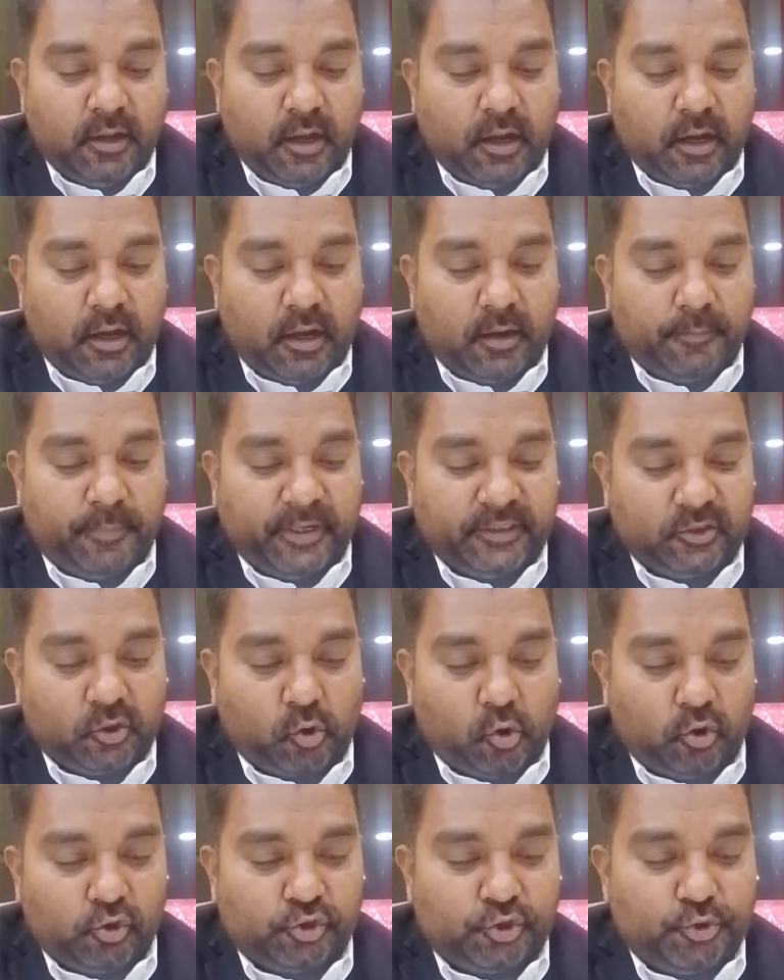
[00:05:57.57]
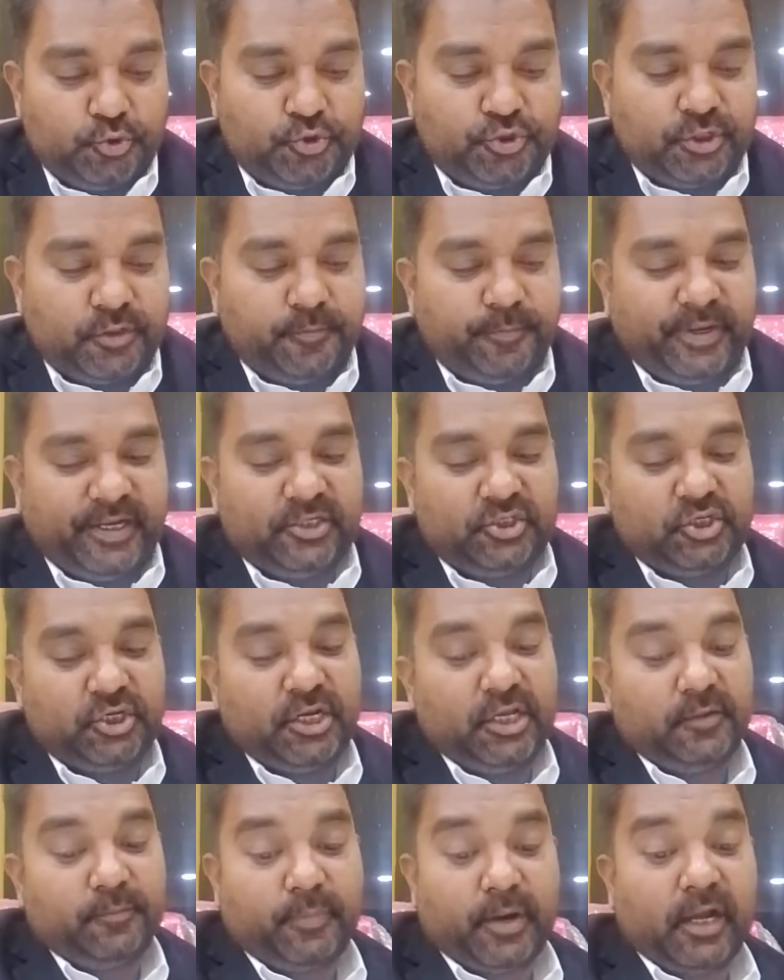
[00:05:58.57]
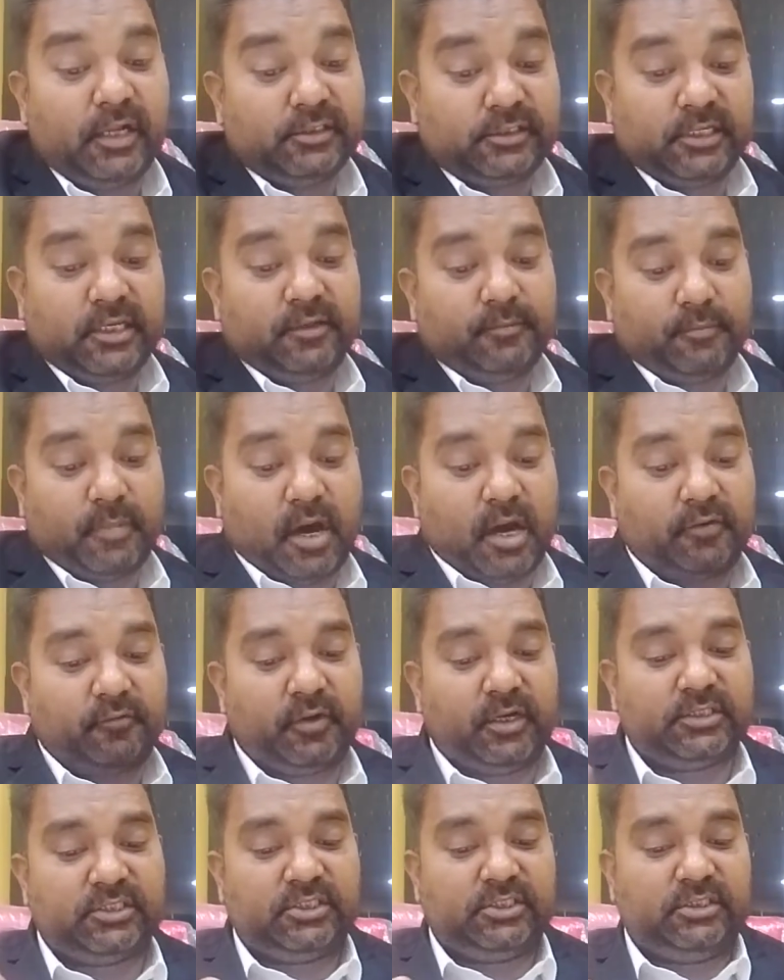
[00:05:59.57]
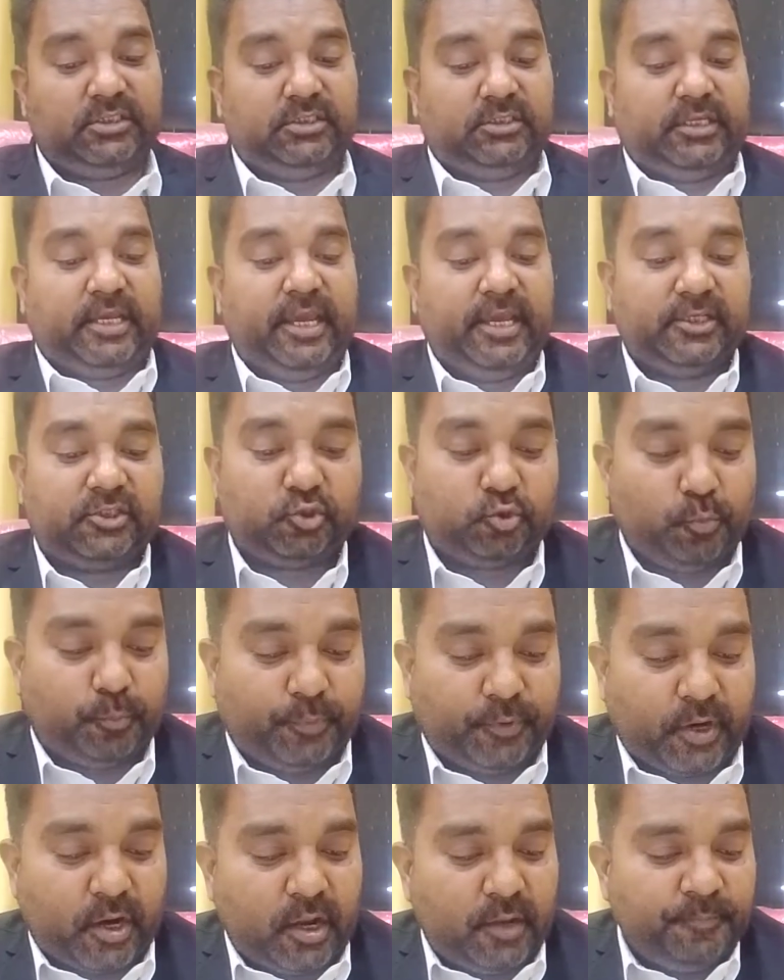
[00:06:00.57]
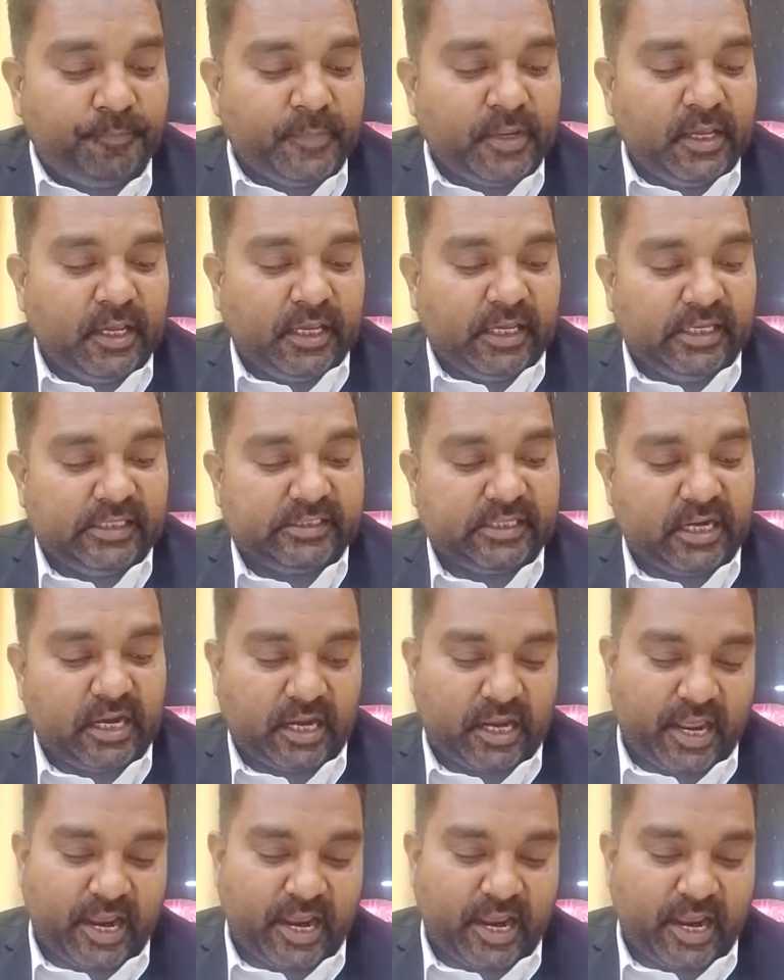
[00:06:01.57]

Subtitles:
by the Constitution bench in Iqbal Singh Marwa's case Supra is in